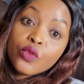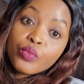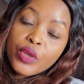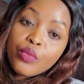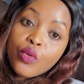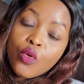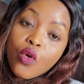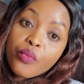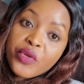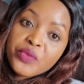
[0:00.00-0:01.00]
people,
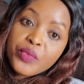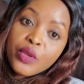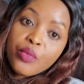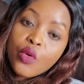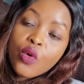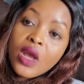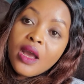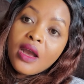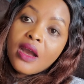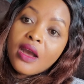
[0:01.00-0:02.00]
corporate people,
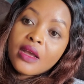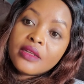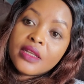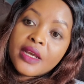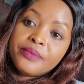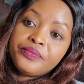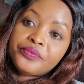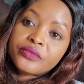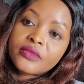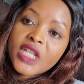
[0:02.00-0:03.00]

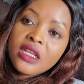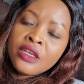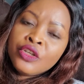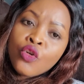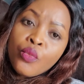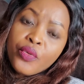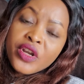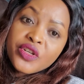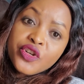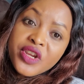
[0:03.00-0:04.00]
and in
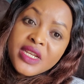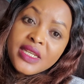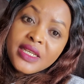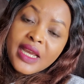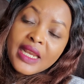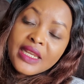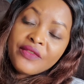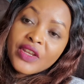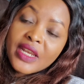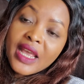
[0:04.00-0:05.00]
corporate training, and
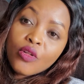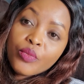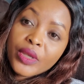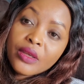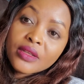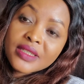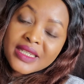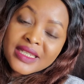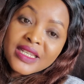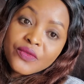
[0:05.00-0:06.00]
even helping
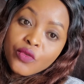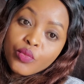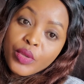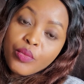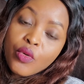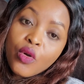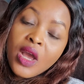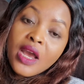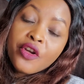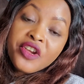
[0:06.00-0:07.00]
successful
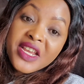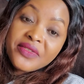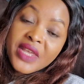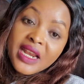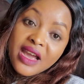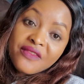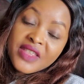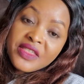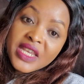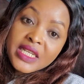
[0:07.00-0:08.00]
people create the
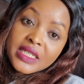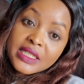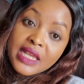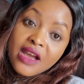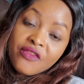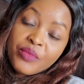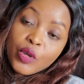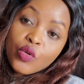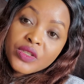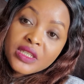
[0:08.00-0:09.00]
love that they deserve.
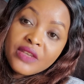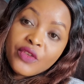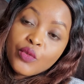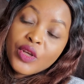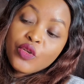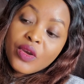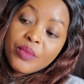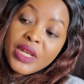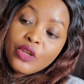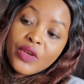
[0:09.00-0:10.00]
Because even when you're
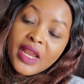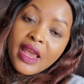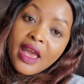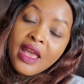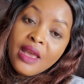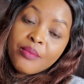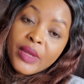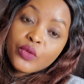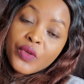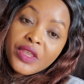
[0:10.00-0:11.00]
a millionaire
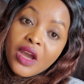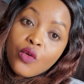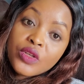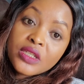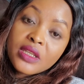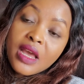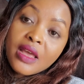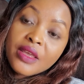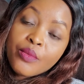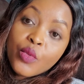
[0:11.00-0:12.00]
but without
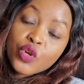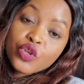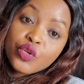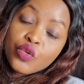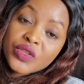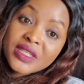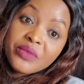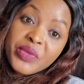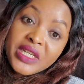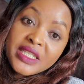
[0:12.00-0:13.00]
emotional
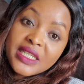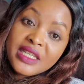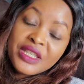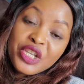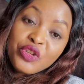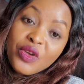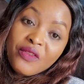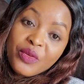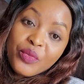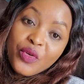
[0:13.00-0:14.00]
stability, then you
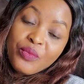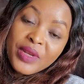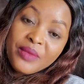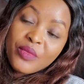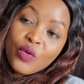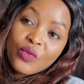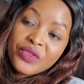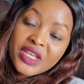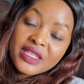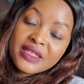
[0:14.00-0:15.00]
have a problem,
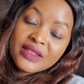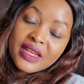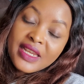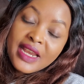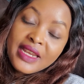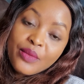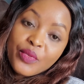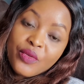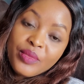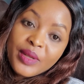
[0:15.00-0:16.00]
or there's clearly a
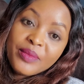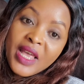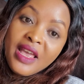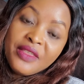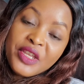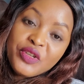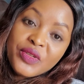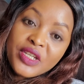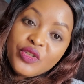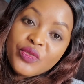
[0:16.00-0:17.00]
problem that
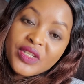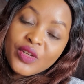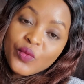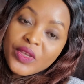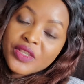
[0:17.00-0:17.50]
you need to deal with.